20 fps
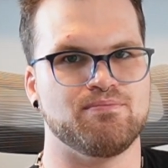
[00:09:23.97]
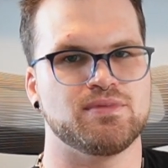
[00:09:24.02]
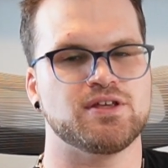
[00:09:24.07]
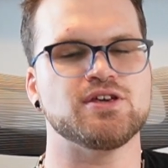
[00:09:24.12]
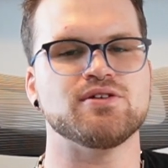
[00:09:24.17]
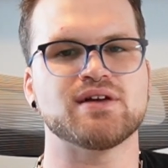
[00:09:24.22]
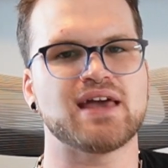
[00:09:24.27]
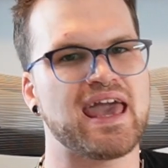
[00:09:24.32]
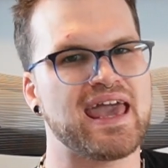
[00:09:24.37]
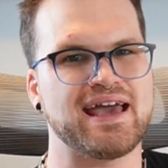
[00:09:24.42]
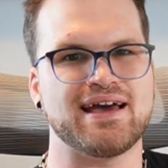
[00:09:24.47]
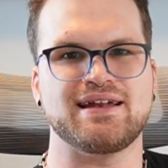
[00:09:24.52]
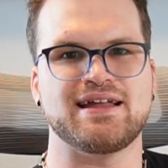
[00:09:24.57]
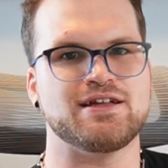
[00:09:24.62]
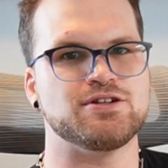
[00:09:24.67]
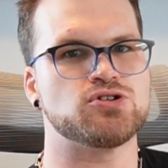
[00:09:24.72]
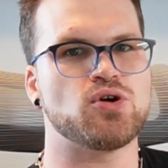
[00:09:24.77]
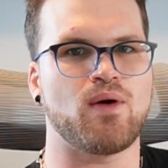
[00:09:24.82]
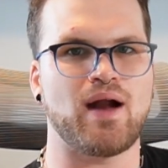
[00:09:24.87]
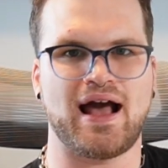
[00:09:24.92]
You can't
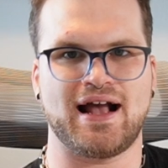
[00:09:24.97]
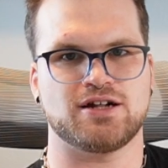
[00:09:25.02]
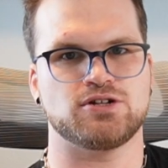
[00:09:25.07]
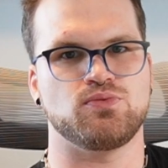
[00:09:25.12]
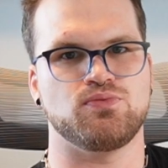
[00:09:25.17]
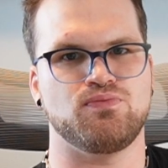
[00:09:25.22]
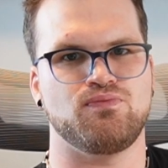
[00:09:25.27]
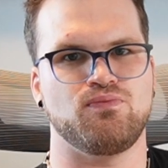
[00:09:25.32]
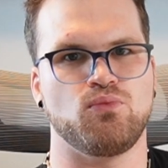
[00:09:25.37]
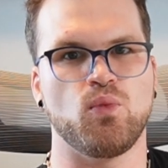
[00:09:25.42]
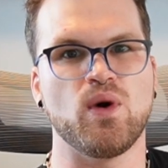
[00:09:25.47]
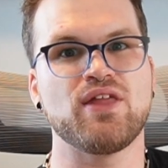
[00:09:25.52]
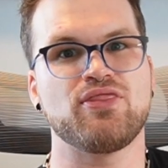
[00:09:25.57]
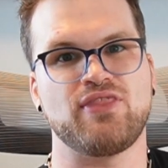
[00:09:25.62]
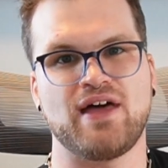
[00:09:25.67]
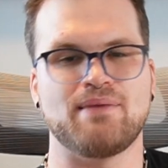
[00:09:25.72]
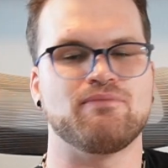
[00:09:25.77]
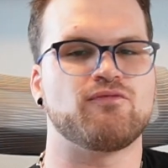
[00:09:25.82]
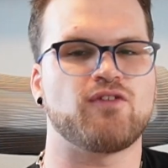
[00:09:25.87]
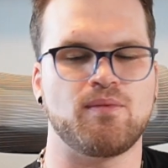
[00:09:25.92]
interact with
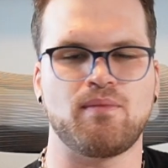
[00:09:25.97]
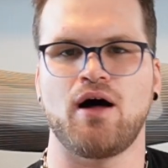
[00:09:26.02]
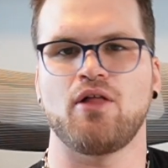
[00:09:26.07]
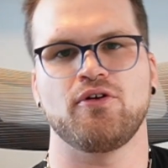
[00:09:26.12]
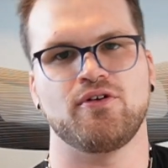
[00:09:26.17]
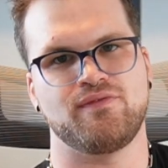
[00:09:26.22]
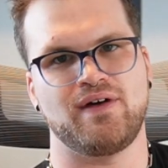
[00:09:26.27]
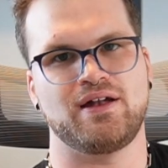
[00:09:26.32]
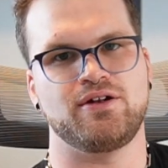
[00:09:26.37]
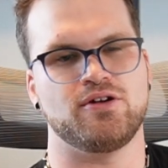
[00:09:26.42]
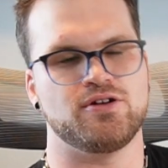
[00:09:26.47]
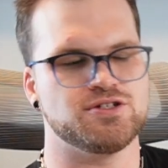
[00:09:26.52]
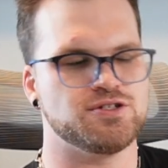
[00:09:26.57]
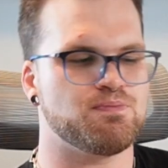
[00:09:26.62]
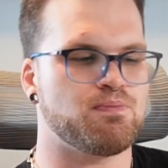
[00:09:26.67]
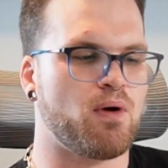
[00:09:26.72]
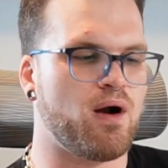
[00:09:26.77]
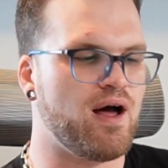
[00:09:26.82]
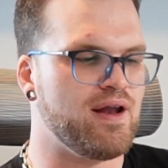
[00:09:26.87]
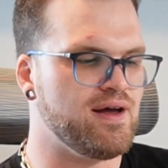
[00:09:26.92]
them from other vendors'
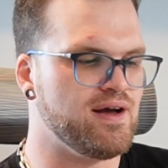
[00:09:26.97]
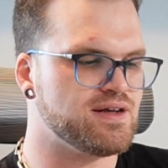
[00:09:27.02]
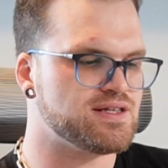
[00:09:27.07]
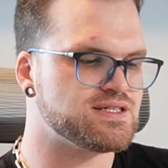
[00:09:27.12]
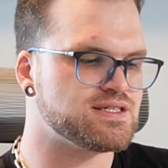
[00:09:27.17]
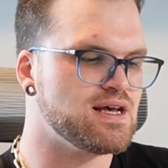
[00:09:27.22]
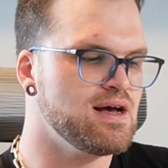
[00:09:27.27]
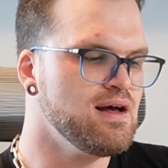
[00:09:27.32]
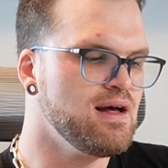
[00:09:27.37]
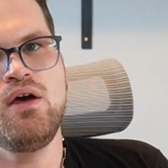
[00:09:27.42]
products.